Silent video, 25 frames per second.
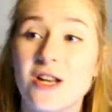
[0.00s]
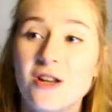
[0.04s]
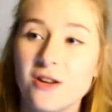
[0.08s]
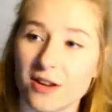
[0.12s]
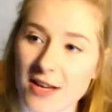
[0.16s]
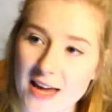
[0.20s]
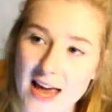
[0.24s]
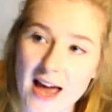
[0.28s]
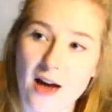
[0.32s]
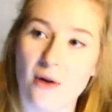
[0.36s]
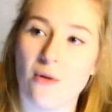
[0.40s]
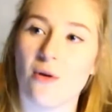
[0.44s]

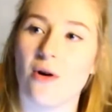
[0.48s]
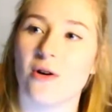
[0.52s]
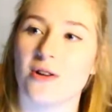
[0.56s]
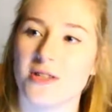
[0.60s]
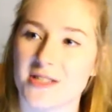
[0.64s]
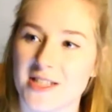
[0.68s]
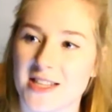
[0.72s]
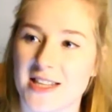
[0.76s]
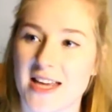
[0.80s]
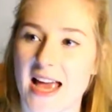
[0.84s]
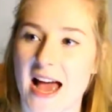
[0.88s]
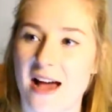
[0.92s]
look out
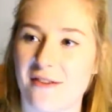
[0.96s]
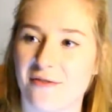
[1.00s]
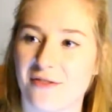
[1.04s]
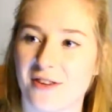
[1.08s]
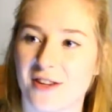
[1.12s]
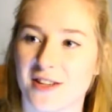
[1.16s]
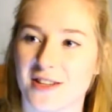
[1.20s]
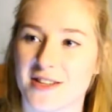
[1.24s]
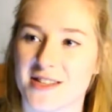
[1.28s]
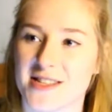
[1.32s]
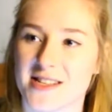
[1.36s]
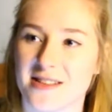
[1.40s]
onto the
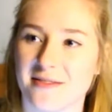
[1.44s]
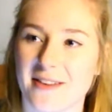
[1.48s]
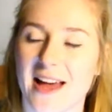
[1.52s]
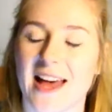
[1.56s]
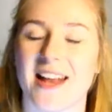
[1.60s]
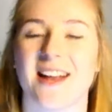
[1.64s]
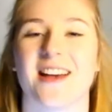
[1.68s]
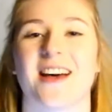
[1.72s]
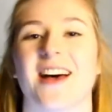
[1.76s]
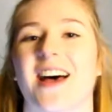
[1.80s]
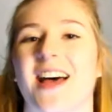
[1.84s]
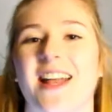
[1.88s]
African
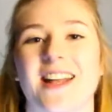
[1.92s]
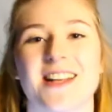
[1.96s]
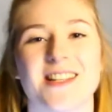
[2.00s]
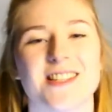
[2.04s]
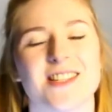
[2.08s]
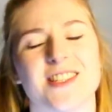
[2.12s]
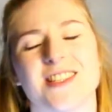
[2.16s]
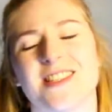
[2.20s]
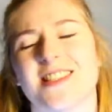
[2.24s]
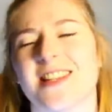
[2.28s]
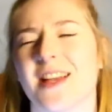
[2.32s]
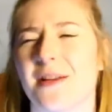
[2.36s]
savannah, and
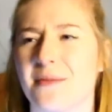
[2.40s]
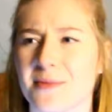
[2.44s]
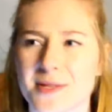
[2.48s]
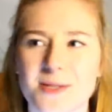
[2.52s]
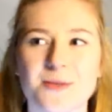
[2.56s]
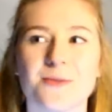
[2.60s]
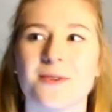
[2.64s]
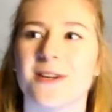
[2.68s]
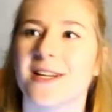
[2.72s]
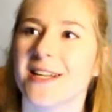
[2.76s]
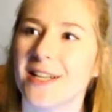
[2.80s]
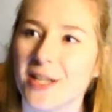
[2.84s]
it was
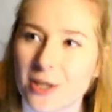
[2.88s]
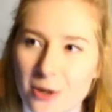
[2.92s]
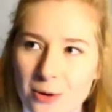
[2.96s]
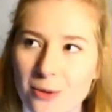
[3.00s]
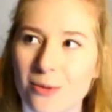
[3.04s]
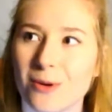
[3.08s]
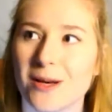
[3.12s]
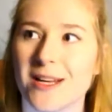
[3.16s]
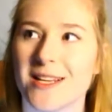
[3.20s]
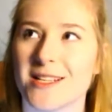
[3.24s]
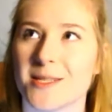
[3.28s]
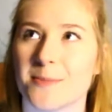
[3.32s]
a really
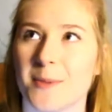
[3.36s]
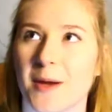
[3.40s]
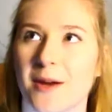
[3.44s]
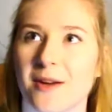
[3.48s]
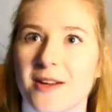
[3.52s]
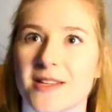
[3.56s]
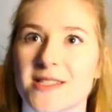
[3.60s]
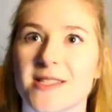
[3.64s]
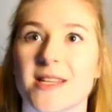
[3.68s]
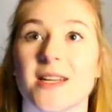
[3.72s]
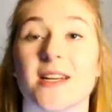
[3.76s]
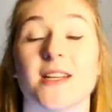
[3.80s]
cool
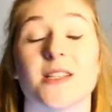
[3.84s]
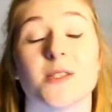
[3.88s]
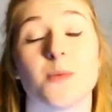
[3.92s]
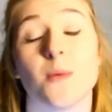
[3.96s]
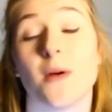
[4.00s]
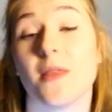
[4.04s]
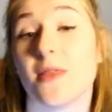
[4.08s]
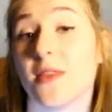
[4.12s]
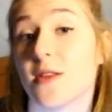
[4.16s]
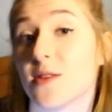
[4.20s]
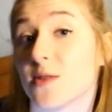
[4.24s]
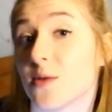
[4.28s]
experience, and it's
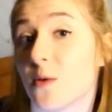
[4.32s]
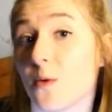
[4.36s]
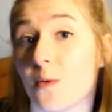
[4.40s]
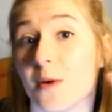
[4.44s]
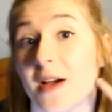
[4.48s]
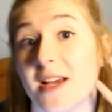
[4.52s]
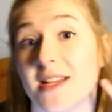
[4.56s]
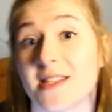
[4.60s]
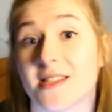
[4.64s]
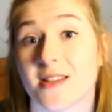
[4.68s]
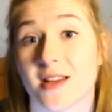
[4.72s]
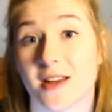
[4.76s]
one that's
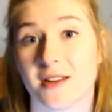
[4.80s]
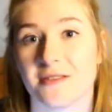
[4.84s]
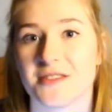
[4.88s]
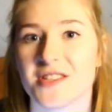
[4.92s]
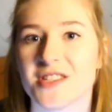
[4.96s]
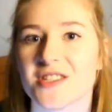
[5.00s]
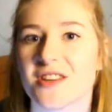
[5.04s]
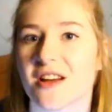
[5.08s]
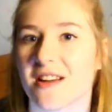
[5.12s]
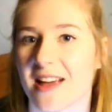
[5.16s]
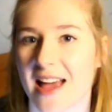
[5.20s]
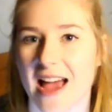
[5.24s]
always kind of
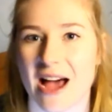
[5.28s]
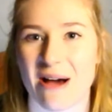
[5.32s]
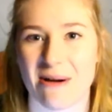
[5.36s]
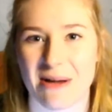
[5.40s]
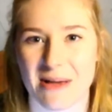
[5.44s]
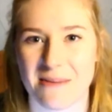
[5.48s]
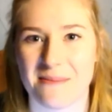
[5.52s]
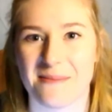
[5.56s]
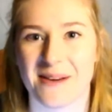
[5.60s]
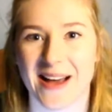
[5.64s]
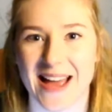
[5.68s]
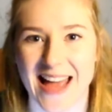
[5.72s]
stuck out
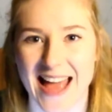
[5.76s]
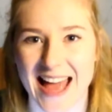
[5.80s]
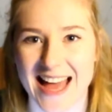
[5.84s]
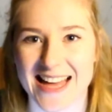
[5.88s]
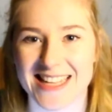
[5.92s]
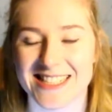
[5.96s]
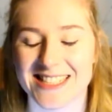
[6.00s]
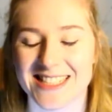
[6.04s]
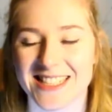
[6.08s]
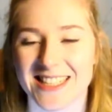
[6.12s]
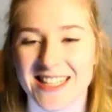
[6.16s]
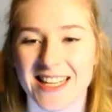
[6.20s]
in my
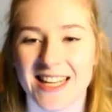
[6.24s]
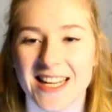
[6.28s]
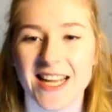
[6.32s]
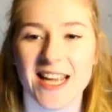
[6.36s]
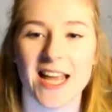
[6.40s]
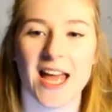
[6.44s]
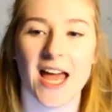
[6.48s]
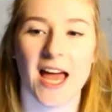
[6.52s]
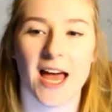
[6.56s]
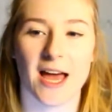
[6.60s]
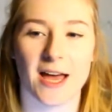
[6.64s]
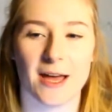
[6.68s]
head.
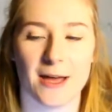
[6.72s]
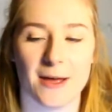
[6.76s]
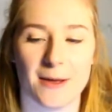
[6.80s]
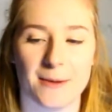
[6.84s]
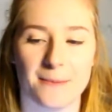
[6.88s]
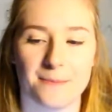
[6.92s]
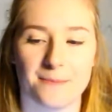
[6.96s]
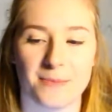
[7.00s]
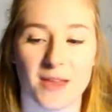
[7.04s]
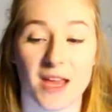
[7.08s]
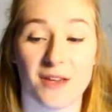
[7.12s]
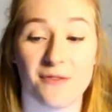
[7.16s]

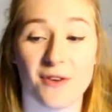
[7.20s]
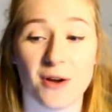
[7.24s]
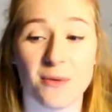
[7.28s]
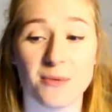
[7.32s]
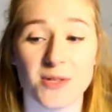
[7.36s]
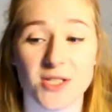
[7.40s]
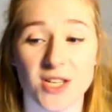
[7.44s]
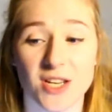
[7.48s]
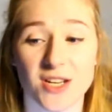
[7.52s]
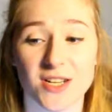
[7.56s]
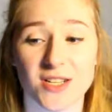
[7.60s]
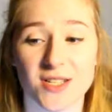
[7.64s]
If I
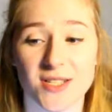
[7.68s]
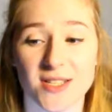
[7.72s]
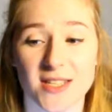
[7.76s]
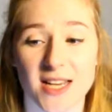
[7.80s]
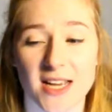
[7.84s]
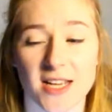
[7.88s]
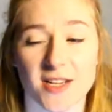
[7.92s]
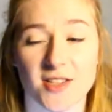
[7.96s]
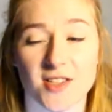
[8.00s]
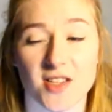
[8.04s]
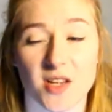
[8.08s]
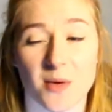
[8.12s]
was going to
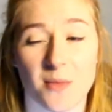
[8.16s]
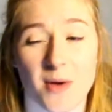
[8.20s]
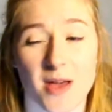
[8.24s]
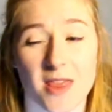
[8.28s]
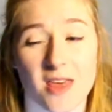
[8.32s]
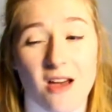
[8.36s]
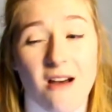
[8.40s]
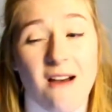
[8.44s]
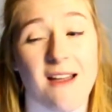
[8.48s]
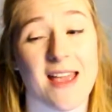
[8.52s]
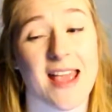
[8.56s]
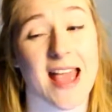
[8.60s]
say somewhere
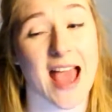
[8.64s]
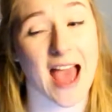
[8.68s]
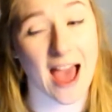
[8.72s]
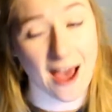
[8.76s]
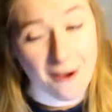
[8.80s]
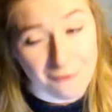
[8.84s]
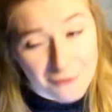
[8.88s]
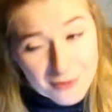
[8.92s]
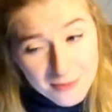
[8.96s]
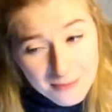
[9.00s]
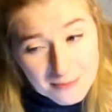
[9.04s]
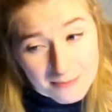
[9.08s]
that I
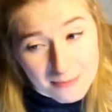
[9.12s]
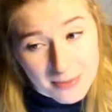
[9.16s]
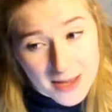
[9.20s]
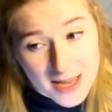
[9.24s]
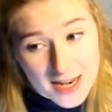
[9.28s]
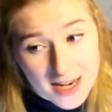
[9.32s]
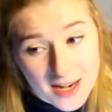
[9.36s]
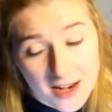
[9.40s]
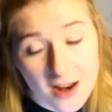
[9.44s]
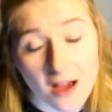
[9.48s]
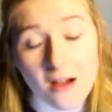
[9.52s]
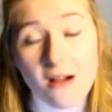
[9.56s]
haven't
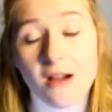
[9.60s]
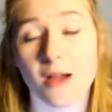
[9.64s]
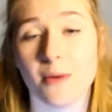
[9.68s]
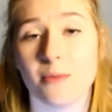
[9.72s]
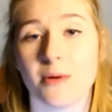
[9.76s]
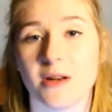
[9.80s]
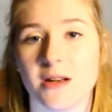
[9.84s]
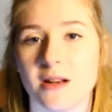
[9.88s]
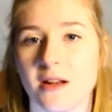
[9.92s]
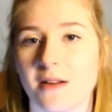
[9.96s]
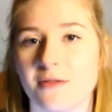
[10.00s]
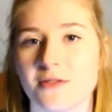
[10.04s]
been, I
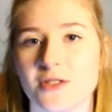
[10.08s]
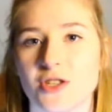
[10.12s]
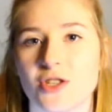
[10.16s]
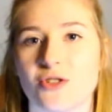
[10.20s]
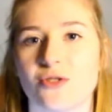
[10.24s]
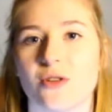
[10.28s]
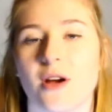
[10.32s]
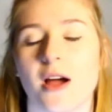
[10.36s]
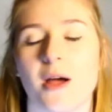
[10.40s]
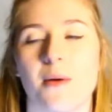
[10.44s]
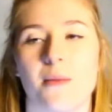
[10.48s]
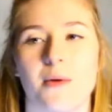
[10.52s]
would love to
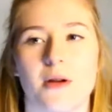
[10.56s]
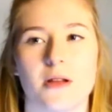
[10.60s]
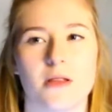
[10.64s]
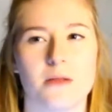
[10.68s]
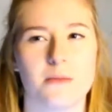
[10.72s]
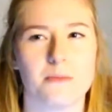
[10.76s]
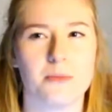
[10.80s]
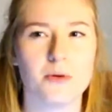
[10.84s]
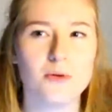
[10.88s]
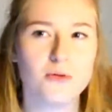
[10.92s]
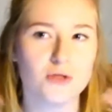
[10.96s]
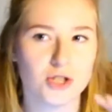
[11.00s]
try one of the
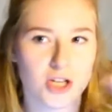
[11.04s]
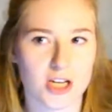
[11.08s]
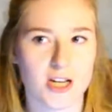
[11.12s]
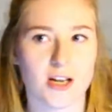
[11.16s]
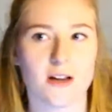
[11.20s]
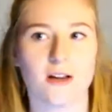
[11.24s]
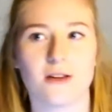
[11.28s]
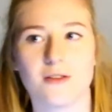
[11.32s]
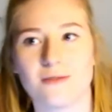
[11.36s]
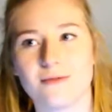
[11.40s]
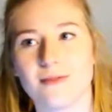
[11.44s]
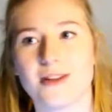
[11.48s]
bougie
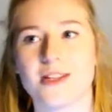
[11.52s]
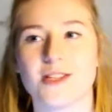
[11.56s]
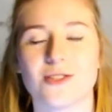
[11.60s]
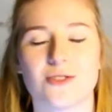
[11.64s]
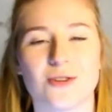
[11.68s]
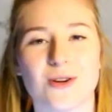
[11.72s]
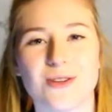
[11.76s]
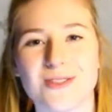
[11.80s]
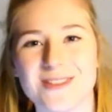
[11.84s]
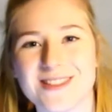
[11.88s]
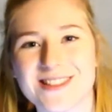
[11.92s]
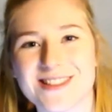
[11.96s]

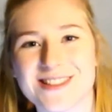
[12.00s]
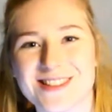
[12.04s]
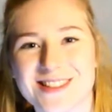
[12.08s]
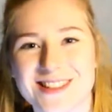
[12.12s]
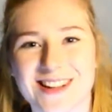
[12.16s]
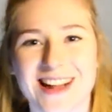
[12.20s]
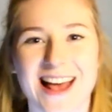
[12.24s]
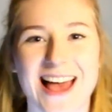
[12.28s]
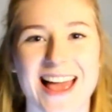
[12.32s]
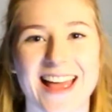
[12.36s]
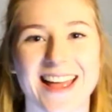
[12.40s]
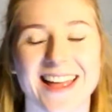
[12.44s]
restaurants,
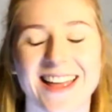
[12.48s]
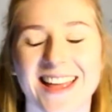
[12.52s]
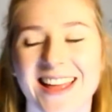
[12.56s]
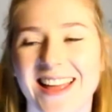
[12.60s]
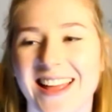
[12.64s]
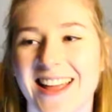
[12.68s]
like